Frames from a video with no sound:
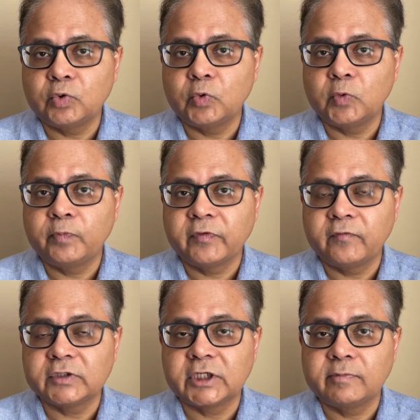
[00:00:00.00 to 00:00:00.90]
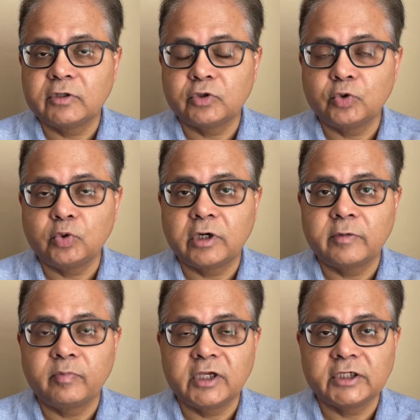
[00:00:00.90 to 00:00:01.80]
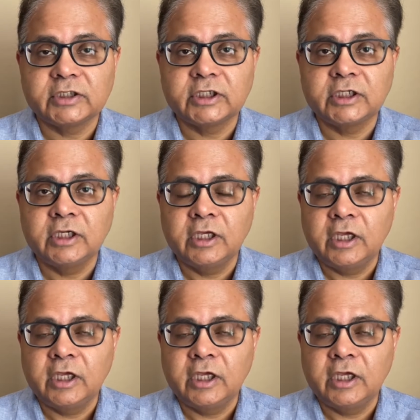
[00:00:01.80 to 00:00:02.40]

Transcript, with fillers: who was able to do her PhD